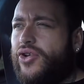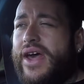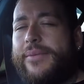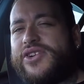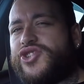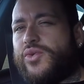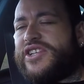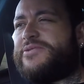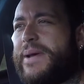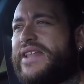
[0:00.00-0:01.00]
on how much you want
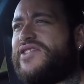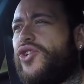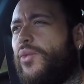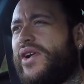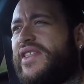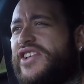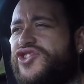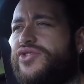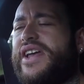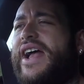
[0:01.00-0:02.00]
to spend on one of
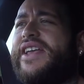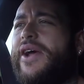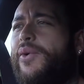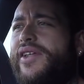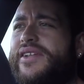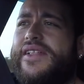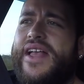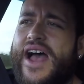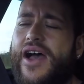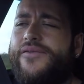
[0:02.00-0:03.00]
these, you can get one
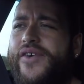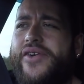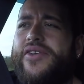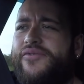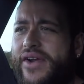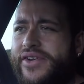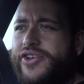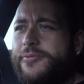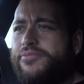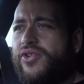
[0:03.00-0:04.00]
at a very, very
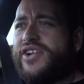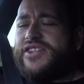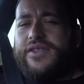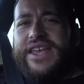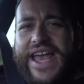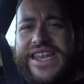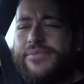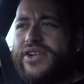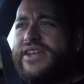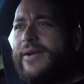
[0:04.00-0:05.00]
good price. I think
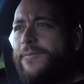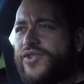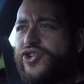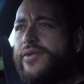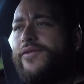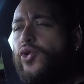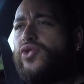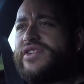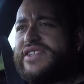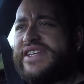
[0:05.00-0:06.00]
anybody could
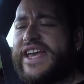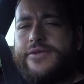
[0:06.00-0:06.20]
afford to get